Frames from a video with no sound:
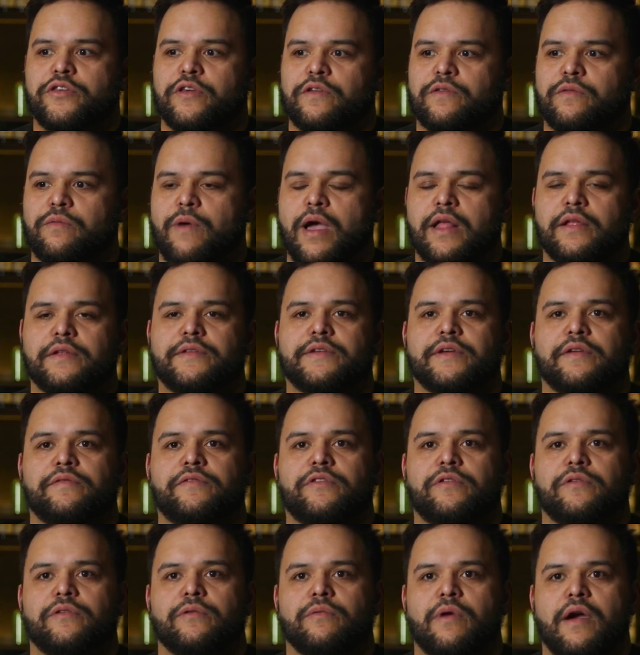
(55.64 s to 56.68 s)
just
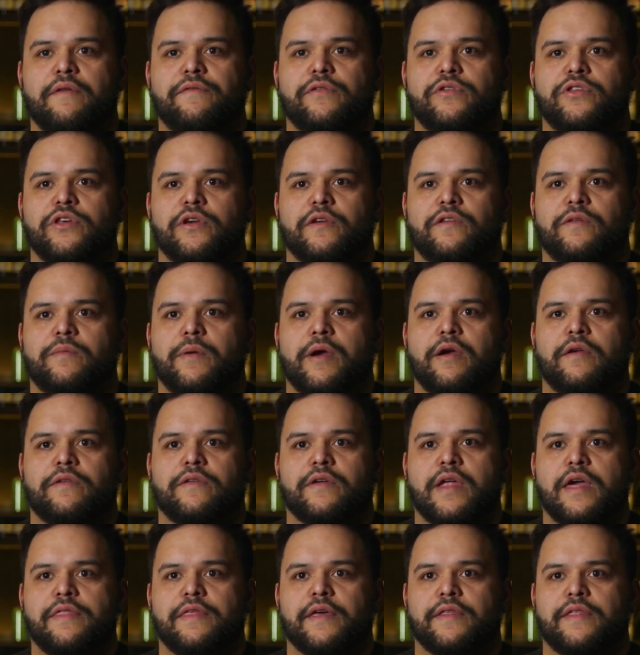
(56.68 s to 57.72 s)
relative to the refugee experience.
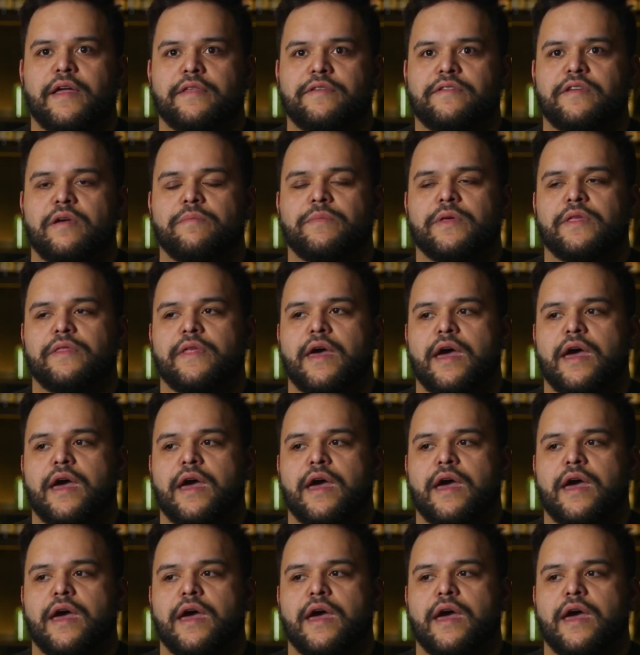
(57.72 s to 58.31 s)
And I think that's something